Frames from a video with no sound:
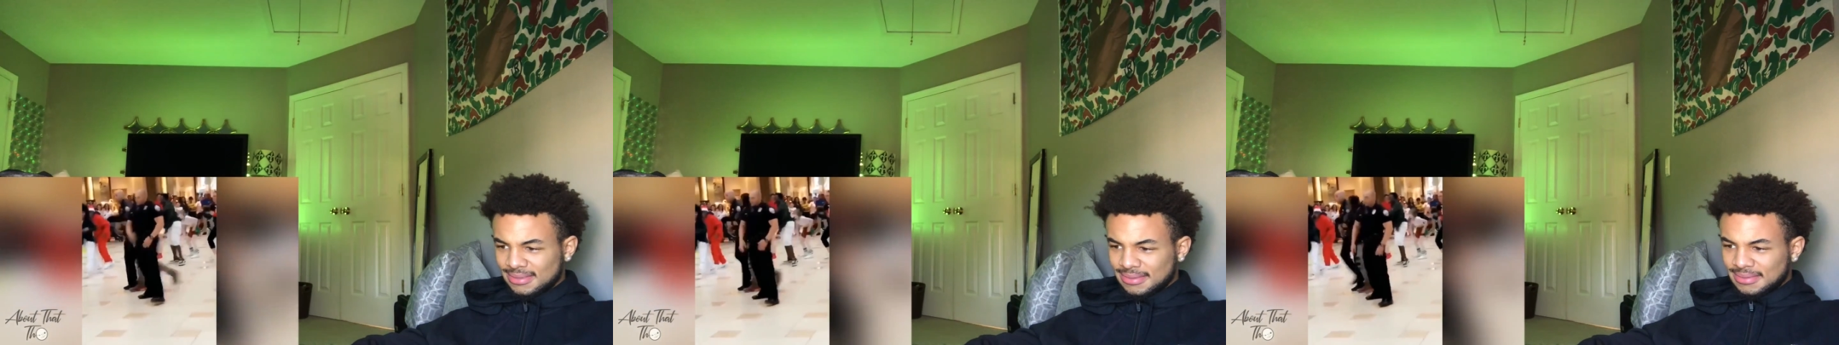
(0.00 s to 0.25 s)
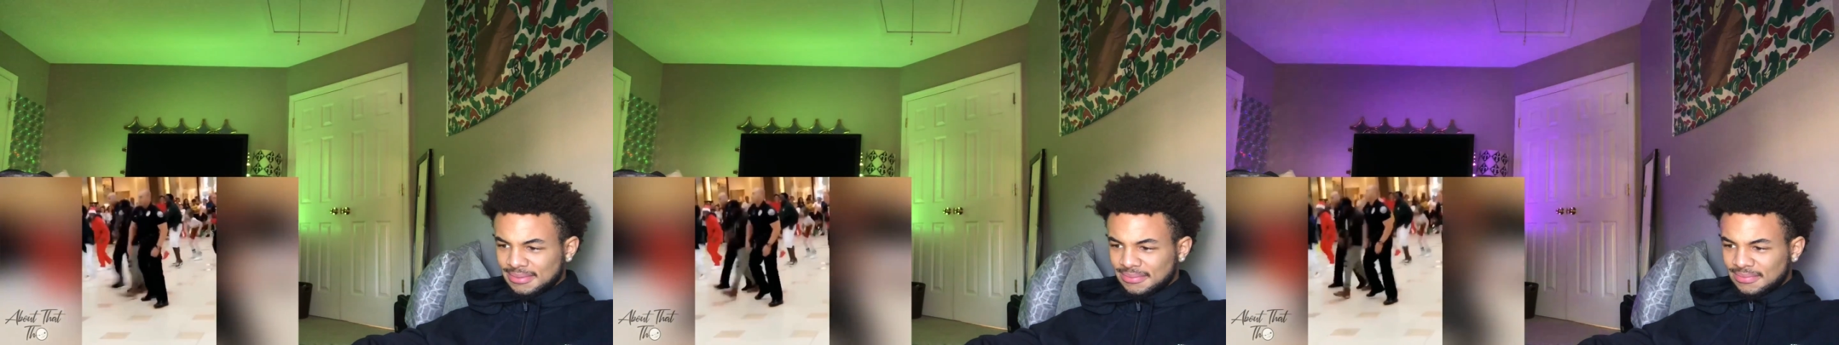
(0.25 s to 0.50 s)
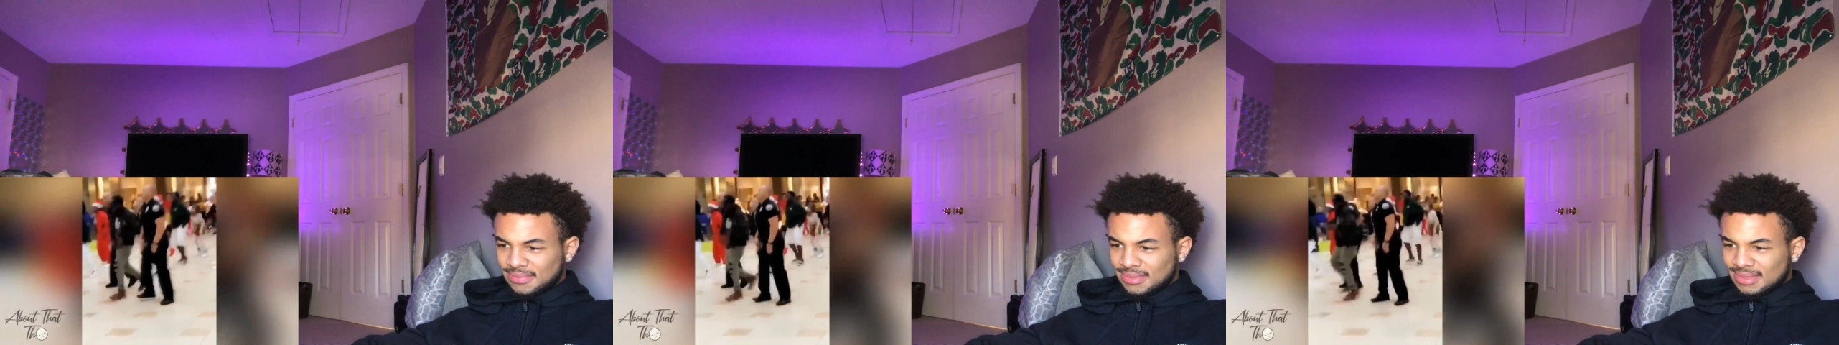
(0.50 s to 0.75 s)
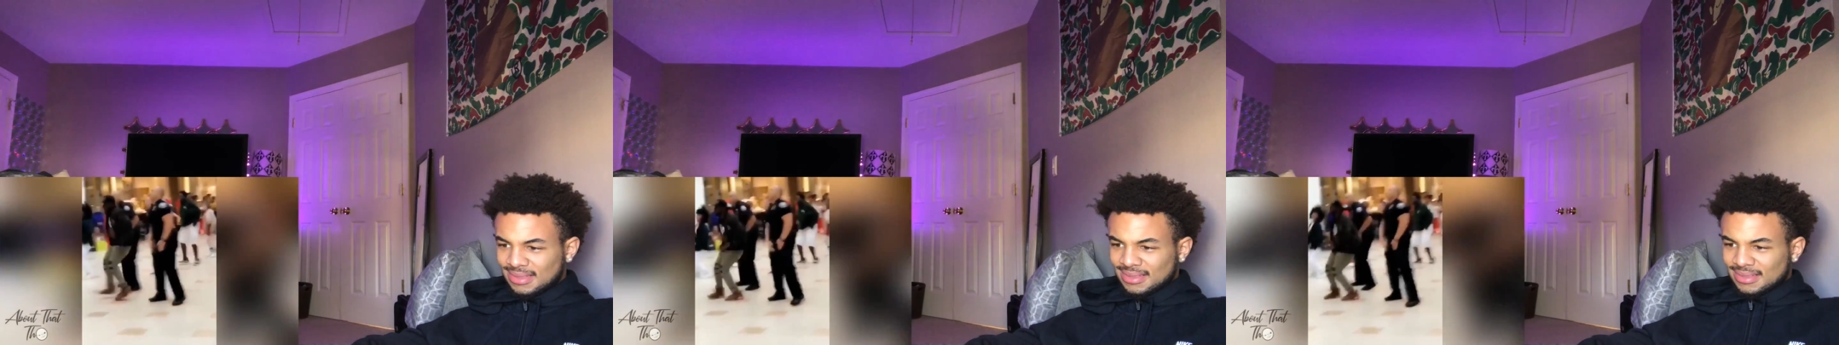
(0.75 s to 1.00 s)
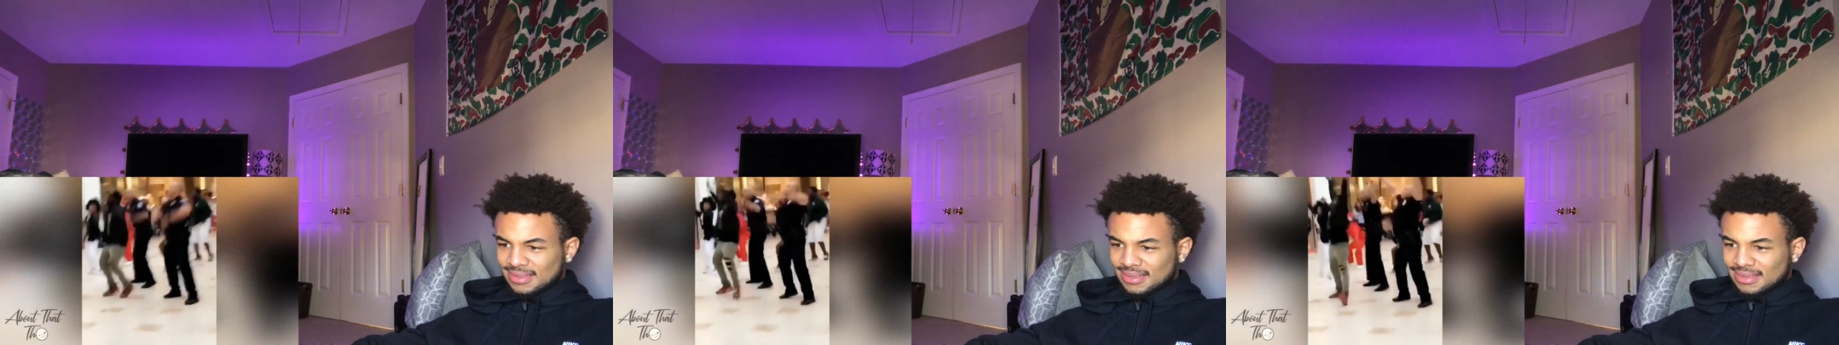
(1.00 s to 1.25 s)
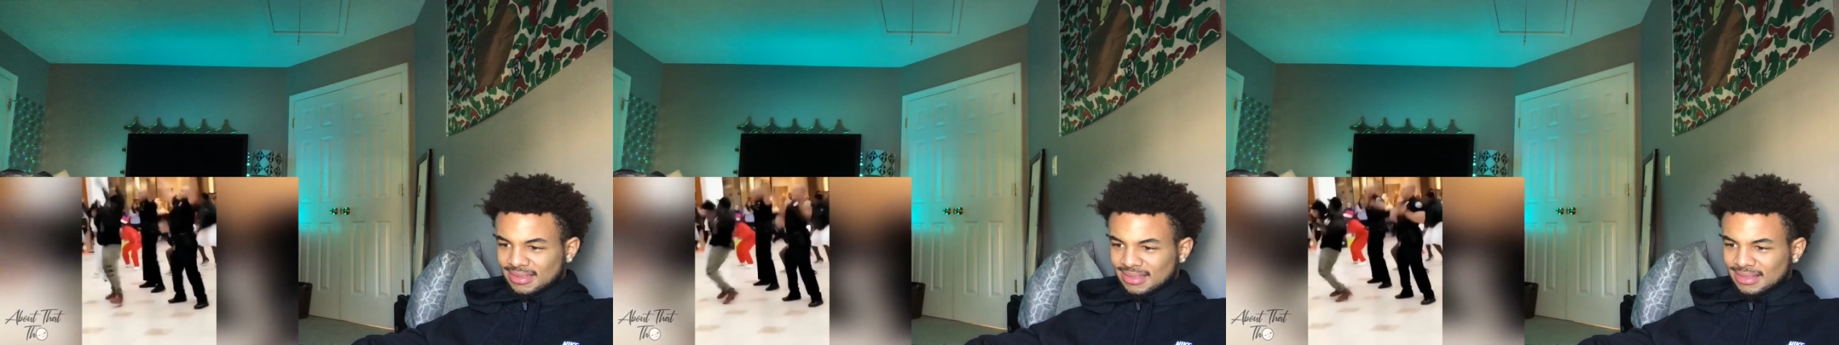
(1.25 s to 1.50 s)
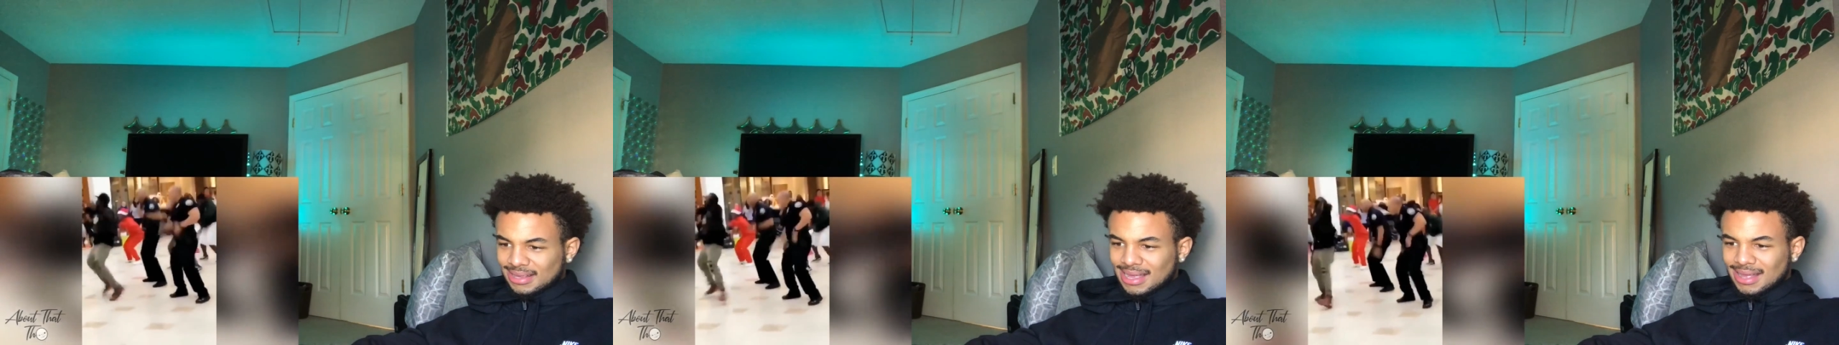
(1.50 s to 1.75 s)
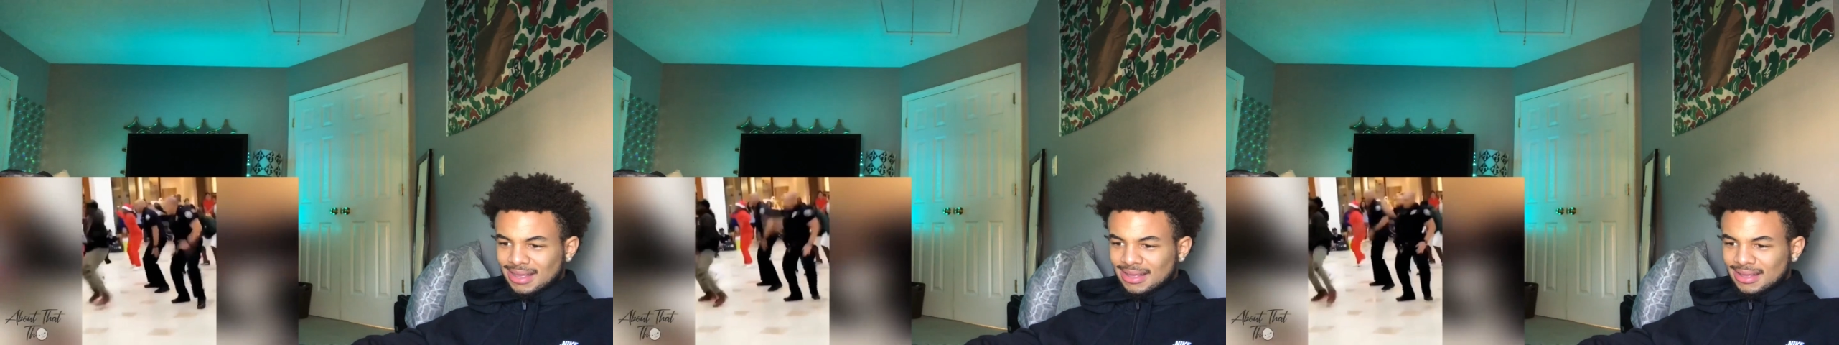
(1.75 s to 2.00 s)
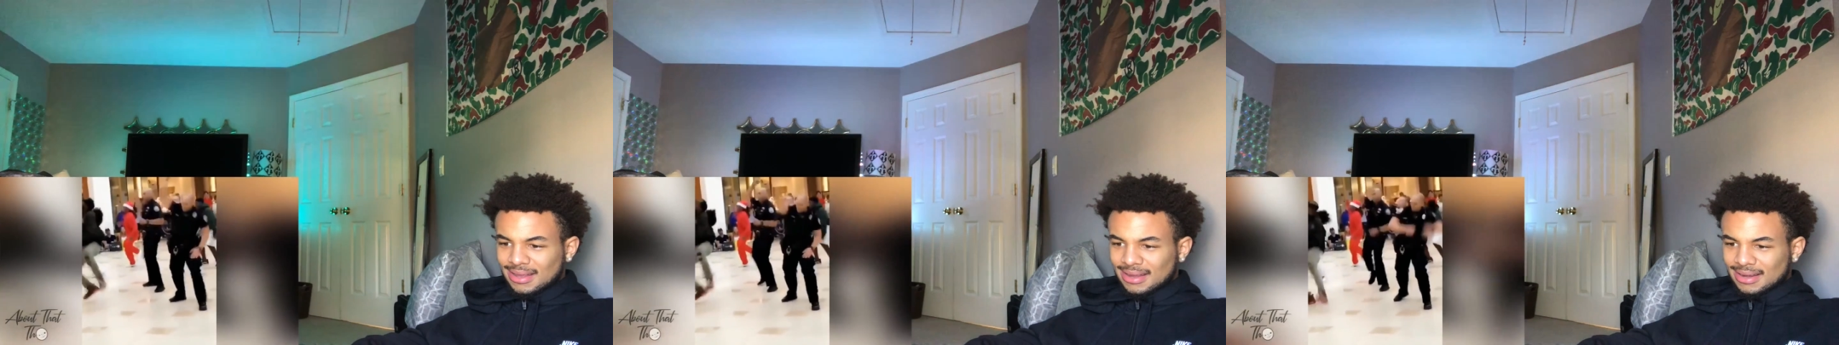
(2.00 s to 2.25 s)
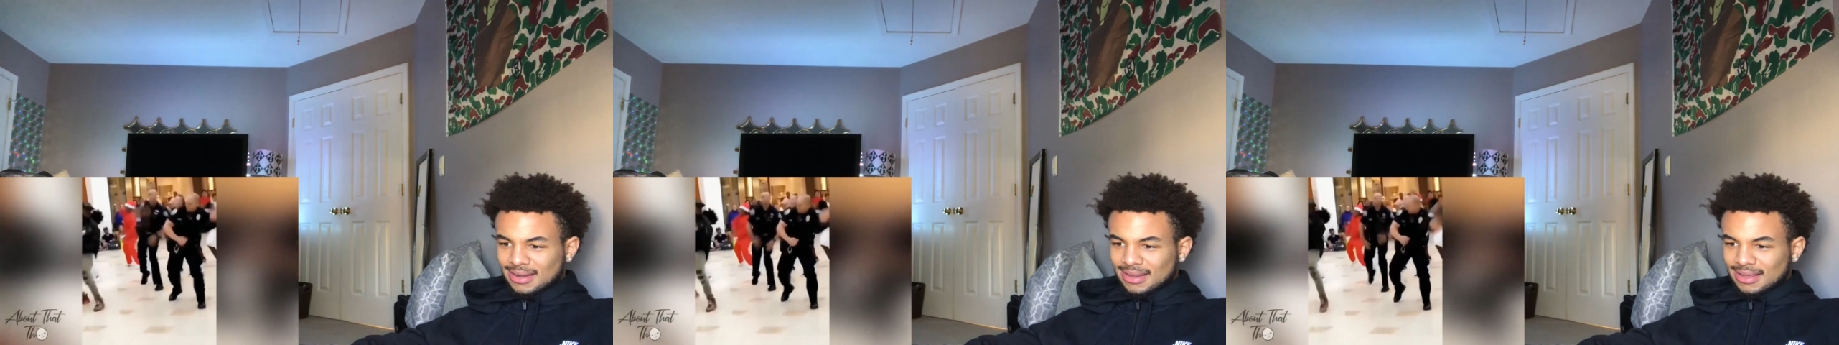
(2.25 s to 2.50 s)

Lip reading: [no speech]